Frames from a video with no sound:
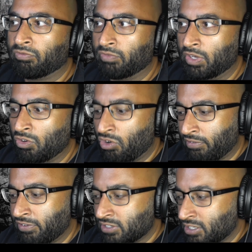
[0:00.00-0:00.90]
In order
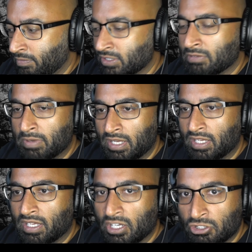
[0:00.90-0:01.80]
for someone to
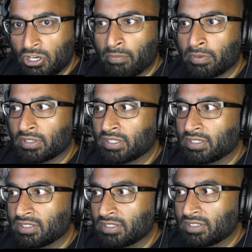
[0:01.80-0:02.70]
be a shepherd,
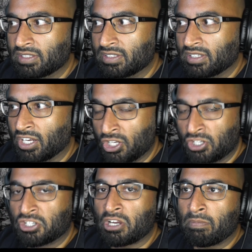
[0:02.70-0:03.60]
a good
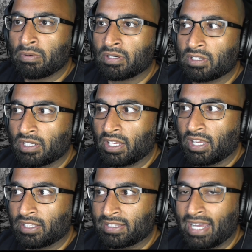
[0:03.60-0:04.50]
shepherd,
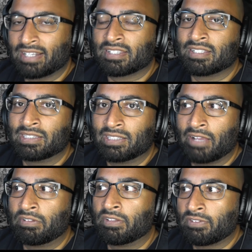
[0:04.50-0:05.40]
that's the
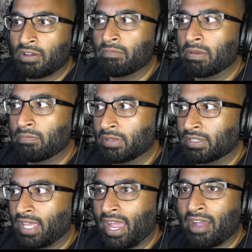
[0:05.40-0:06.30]
level of commitment
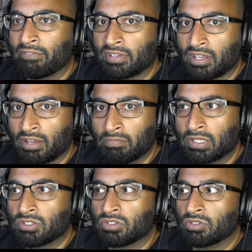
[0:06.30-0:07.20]
they have to
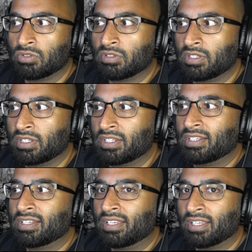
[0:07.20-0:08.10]
commit to.
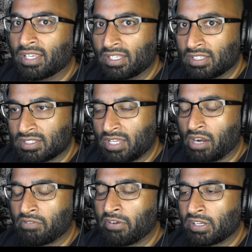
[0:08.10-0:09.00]
The
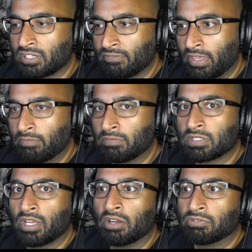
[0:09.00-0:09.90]
sacrifice of
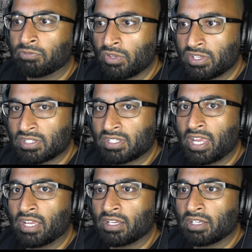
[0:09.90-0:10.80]
themselves for the
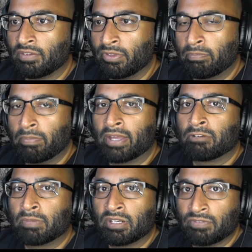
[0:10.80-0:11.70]
sake of the
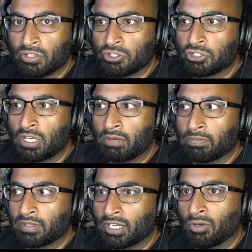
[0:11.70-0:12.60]
betterment of their sheep
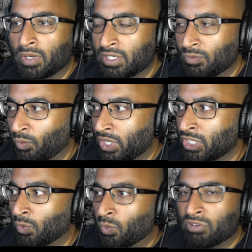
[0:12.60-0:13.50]
you know when when
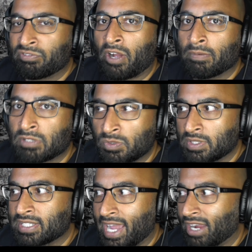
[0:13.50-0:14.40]
the wolf comes to
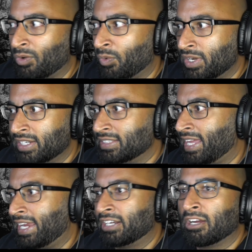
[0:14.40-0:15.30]
attack when the
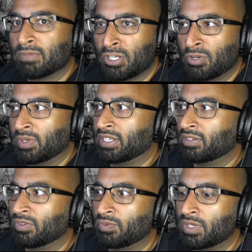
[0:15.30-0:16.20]
lion comes you know when
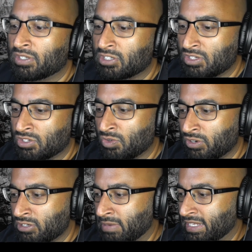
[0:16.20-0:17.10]
uh, we it's these
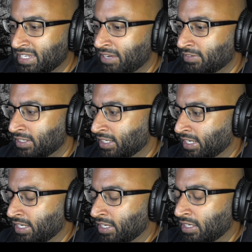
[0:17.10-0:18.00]
stories about david
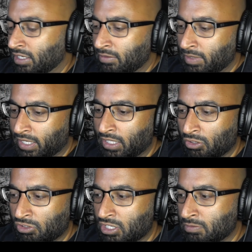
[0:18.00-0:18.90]
back in the old
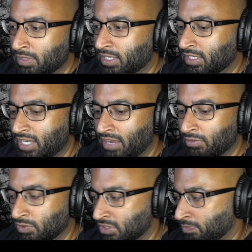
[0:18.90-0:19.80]
testament and david
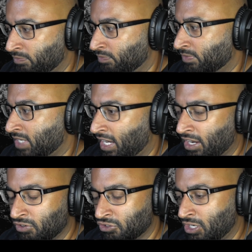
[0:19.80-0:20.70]
was taking
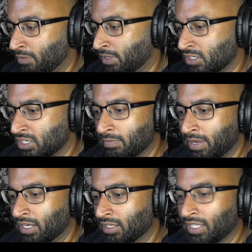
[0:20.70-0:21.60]
care of sheep when he's a young
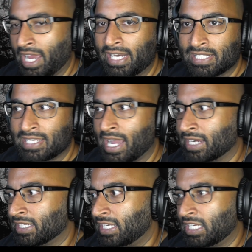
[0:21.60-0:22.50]
man and a lion attacked
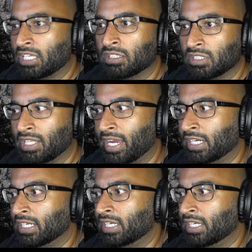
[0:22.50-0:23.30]
and he killed the lion